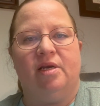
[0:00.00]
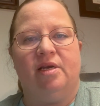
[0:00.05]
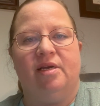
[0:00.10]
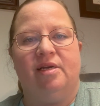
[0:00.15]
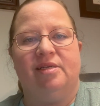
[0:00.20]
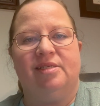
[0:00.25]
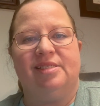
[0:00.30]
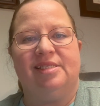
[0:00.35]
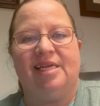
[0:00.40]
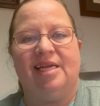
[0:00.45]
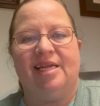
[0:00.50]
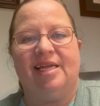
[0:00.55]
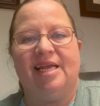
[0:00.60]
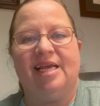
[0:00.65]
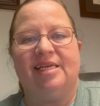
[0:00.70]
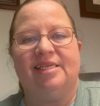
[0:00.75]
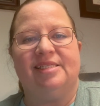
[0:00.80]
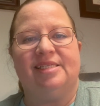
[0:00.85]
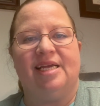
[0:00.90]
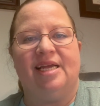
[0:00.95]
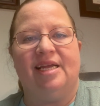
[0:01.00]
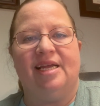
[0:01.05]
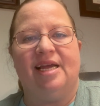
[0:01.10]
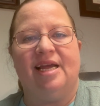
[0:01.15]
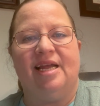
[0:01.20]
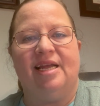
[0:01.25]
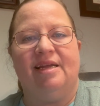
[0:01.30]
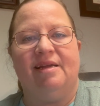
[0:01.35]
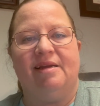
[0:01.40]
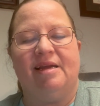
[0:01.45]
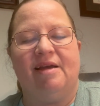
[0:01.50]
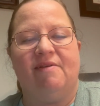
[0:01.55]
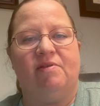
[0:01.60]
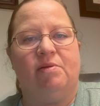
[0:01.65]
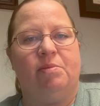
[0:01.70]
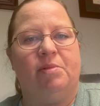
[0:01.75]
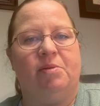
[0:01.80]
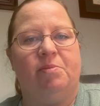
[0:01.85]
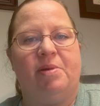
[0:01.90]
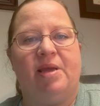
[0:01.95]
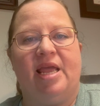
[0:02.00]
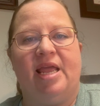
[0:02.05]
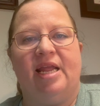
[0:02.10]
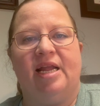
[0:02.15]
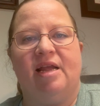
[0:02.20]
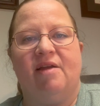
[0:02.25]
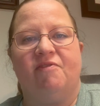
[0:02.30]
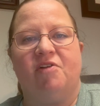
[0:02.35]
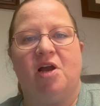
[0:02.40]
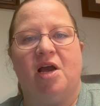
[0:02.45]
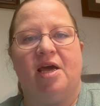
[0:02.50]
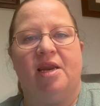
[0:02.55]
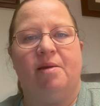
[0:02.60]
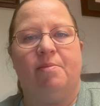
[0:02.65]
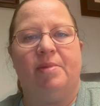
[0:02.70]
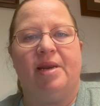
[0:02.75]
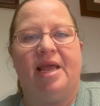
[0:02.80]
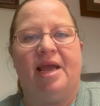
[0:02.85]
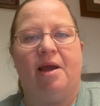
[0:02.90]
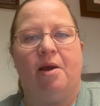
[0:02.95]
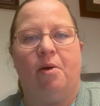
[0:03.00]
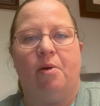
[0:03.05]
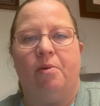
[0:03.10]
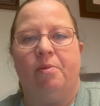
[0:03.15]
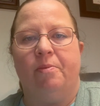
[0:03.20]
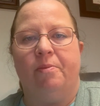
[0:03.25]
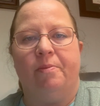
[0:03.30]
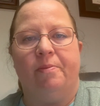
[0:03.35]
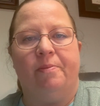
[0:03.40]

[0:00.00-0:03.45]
state, yes, I haven't been paying, I've caught up now,